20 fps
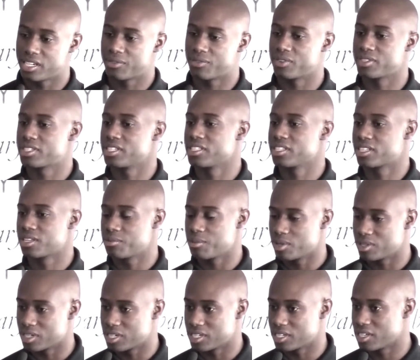difference in the
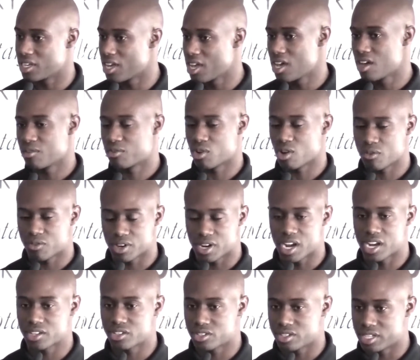community for over
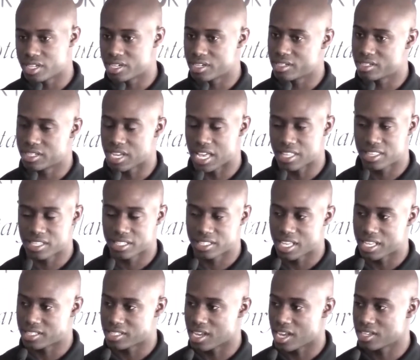100 years. I think
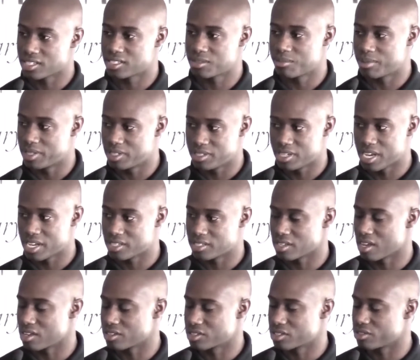that's awesome, and you
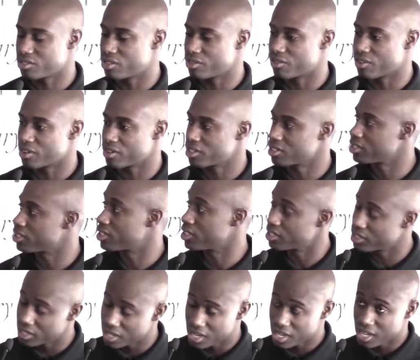guys also de
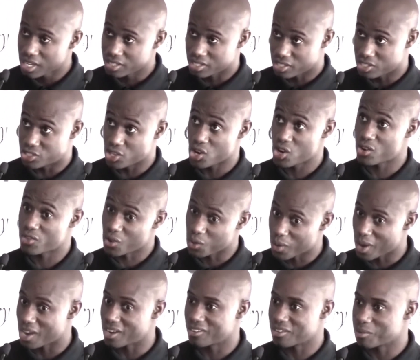de deserve a
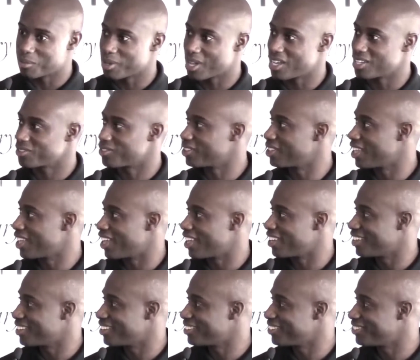round of applause for that.